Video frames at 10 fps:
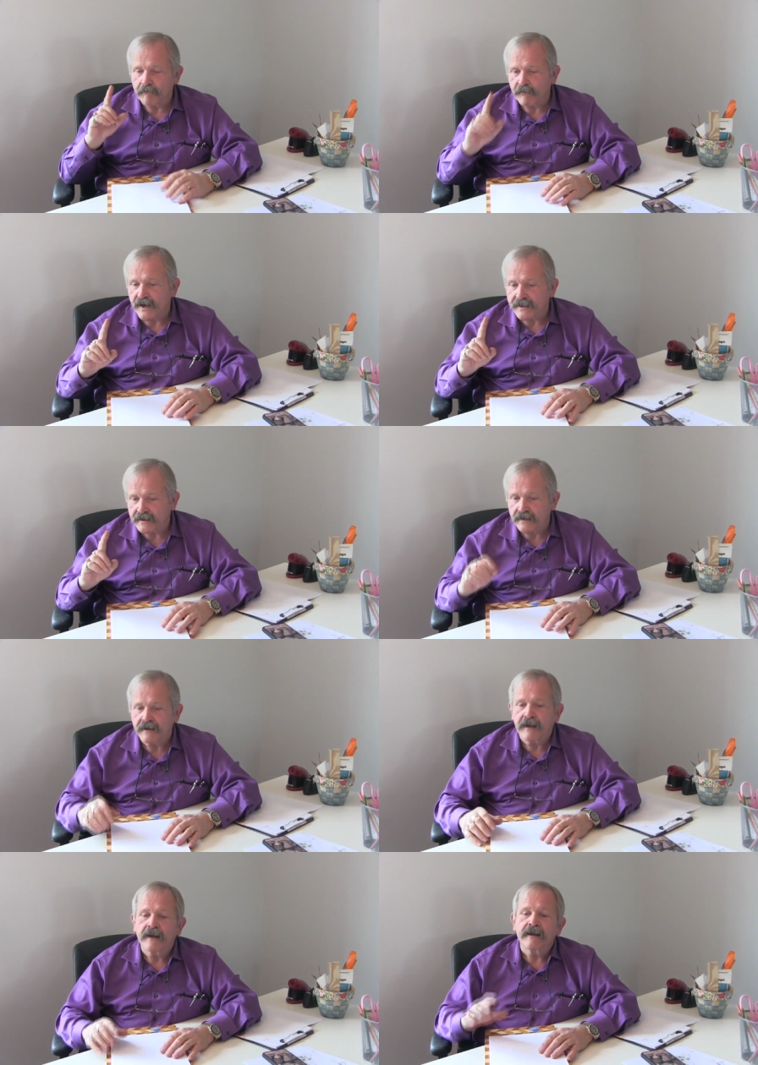But
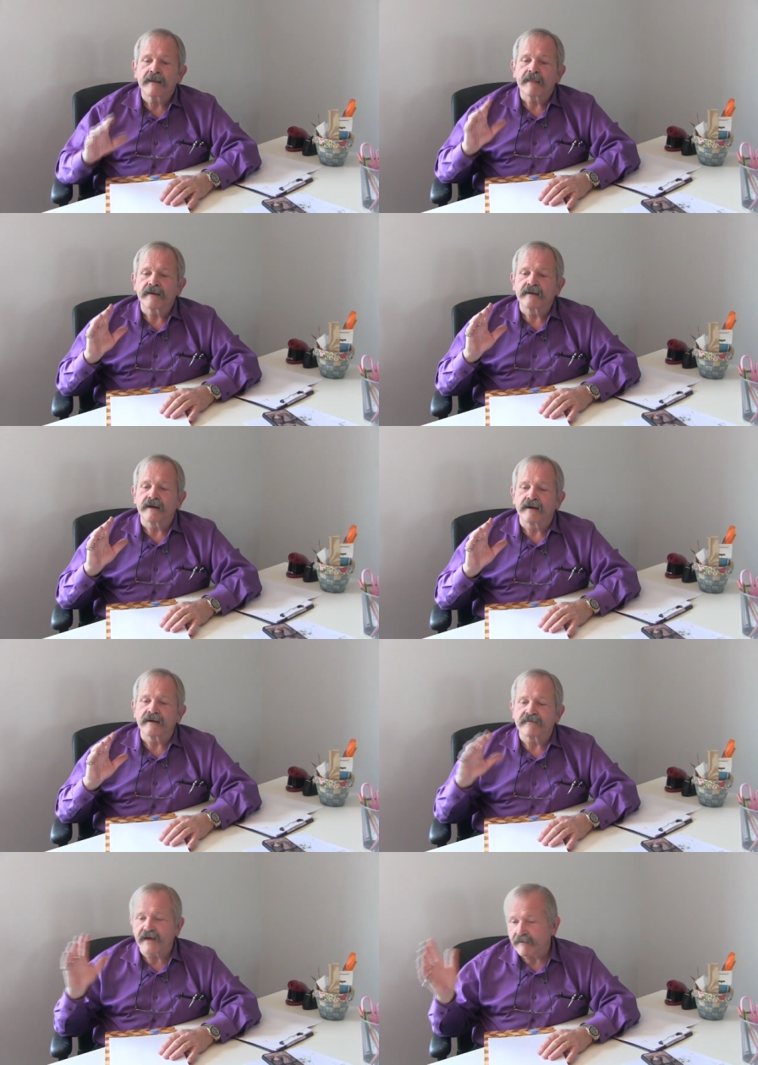
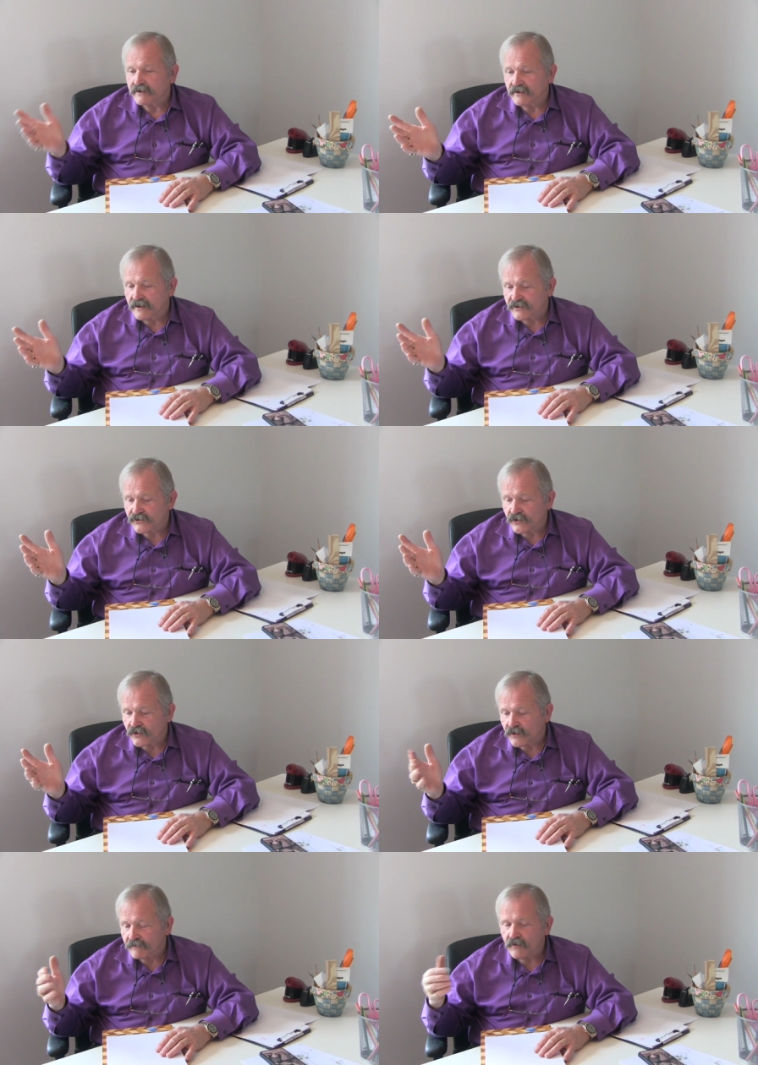if I'm a little
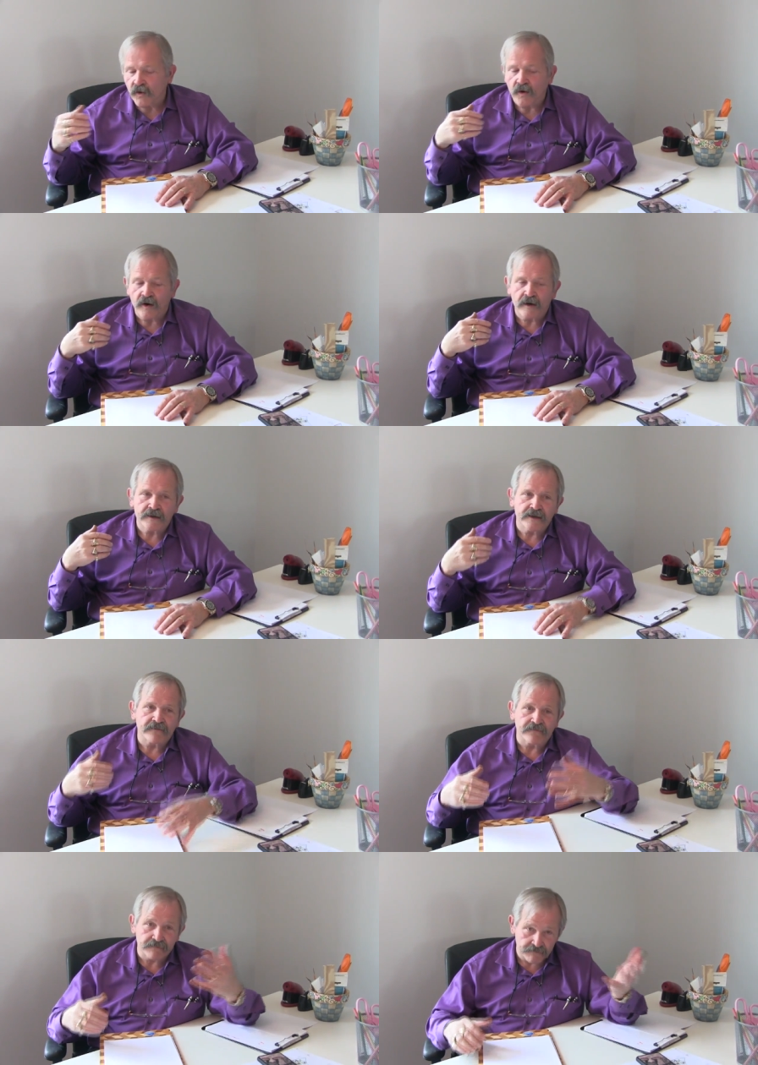unsure, or
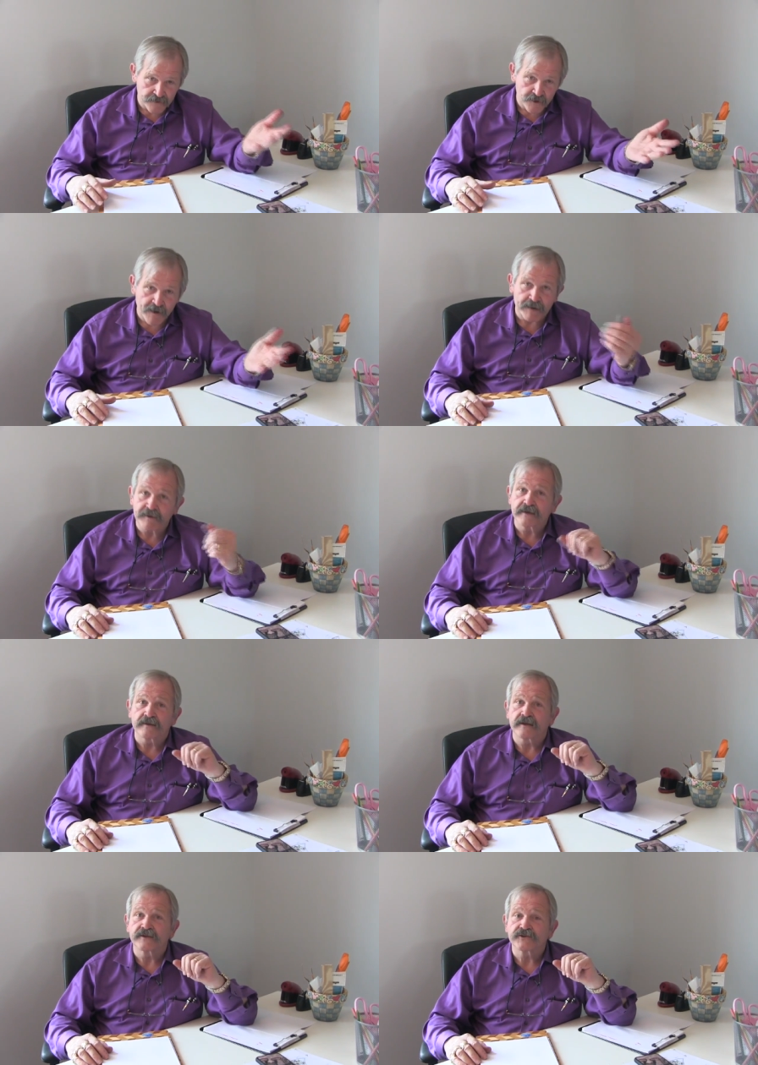if you might be a
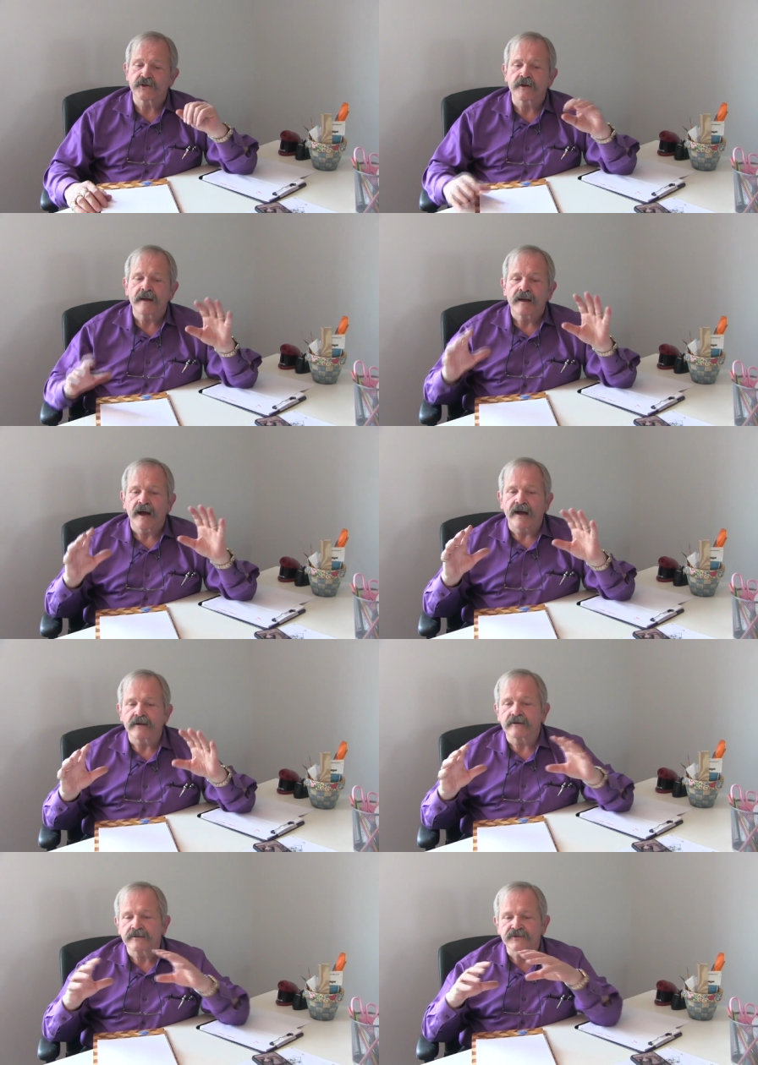little unsure, I
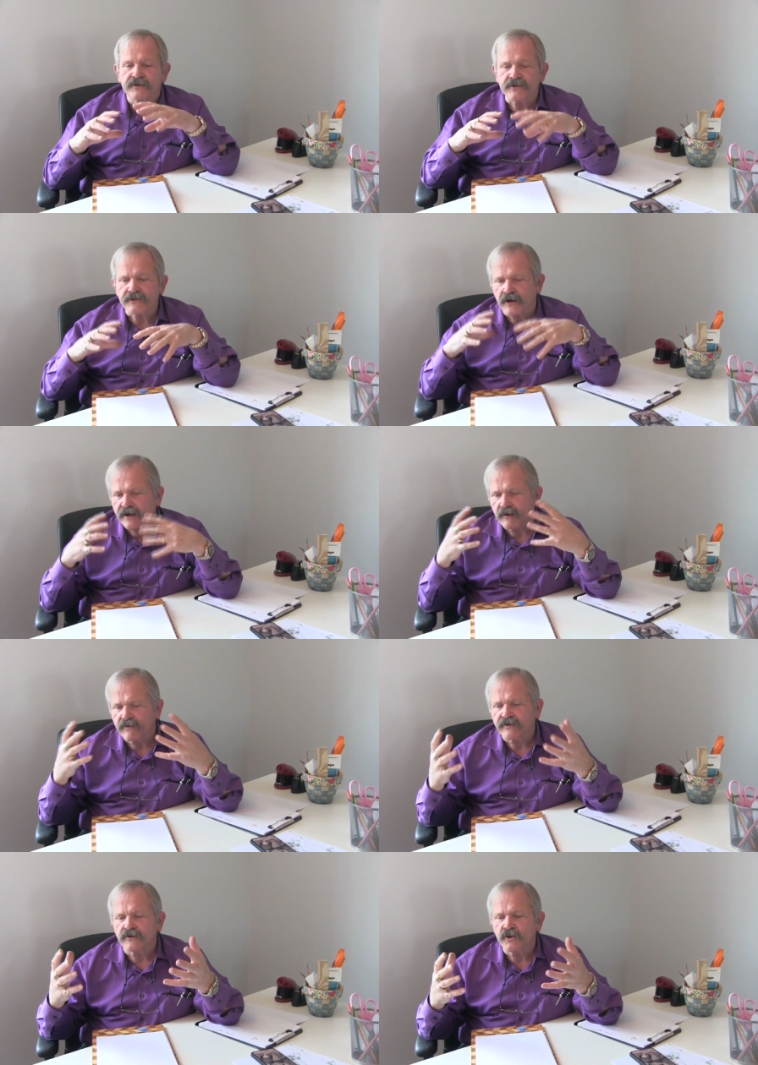urge you to start out
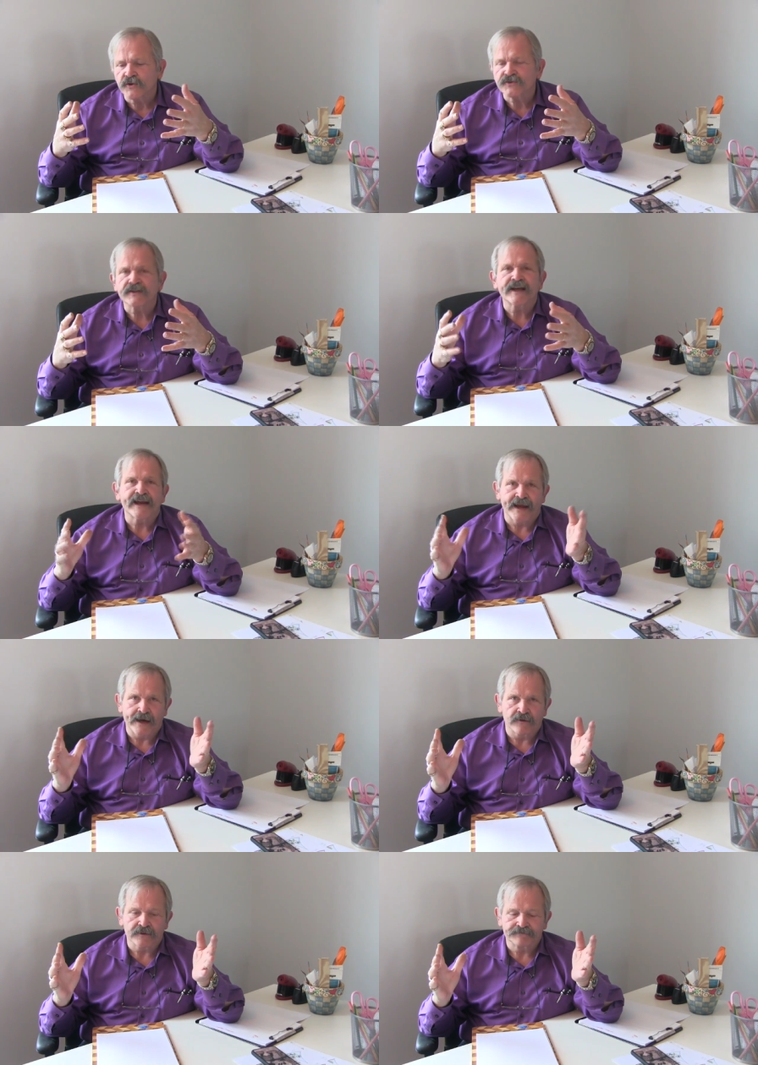with a loose
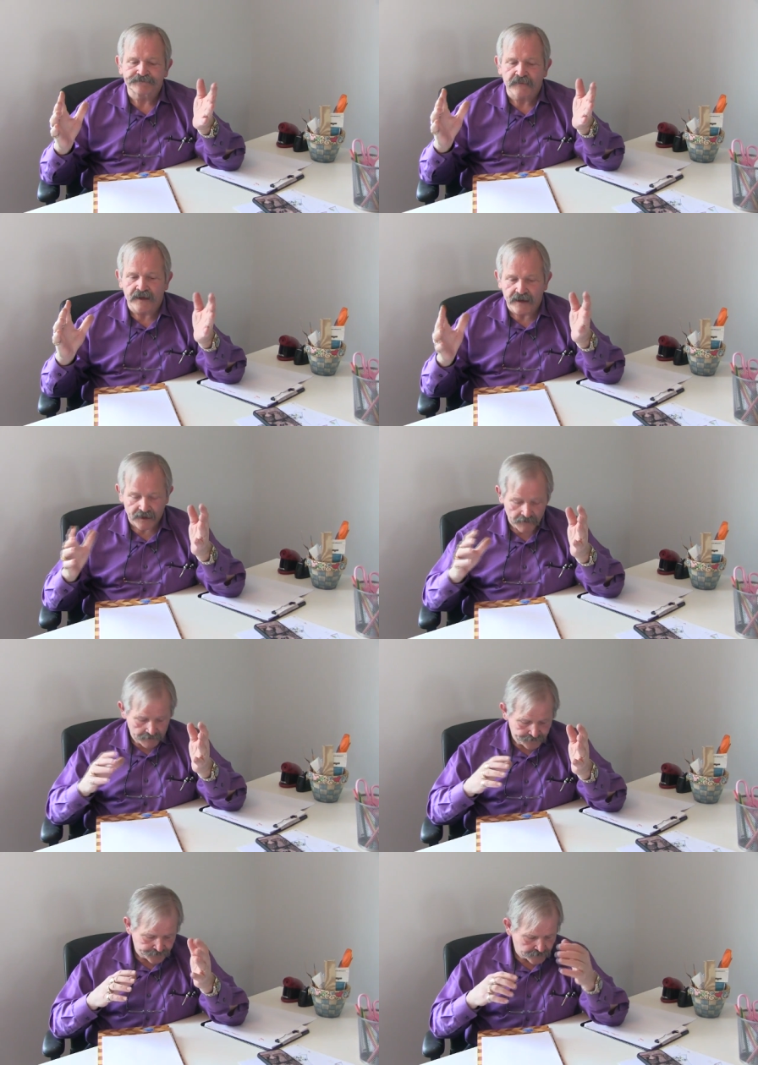layout. And